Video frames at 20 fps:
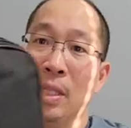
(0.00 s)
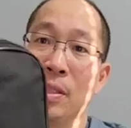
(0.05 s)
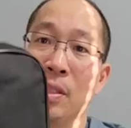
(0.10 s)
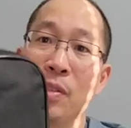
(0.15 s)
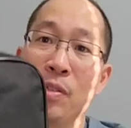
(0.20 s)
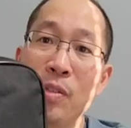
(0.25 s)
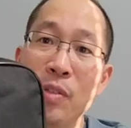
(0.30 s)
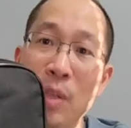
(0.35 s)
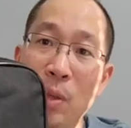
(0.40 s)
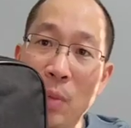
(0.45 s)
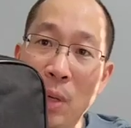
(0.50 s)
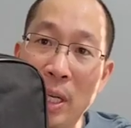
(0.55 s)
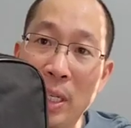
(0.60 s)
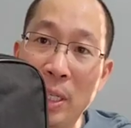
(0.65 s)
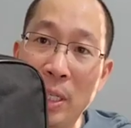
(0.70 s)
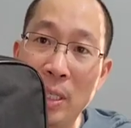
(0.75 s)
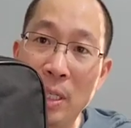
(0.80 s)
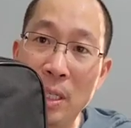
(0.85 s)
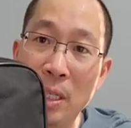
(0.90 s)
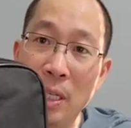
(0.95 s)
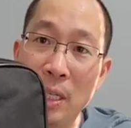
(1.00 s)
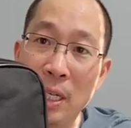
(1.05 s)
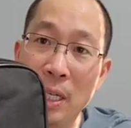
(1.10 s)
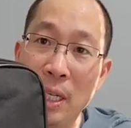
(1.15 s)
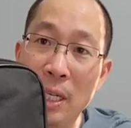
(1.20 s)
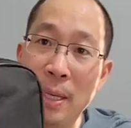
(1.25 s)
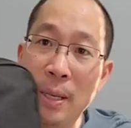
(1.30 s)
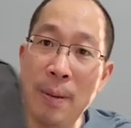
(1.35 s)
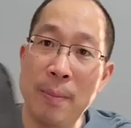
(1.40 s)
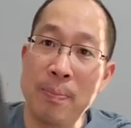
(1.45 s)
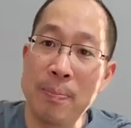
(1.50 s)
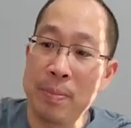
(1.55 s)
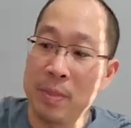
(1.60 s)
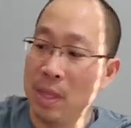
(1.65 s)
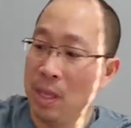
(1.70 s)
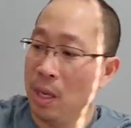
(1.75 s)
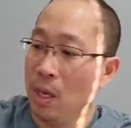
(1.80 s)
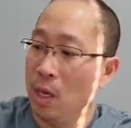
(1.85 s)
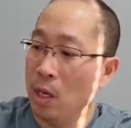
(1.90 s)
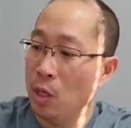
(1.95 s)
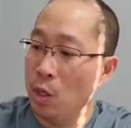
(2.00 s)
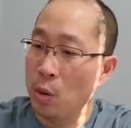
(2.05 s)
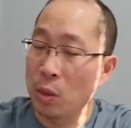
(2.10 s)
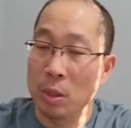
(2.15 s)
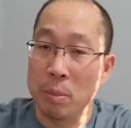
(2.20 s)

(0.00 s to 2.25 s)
This is it right here. You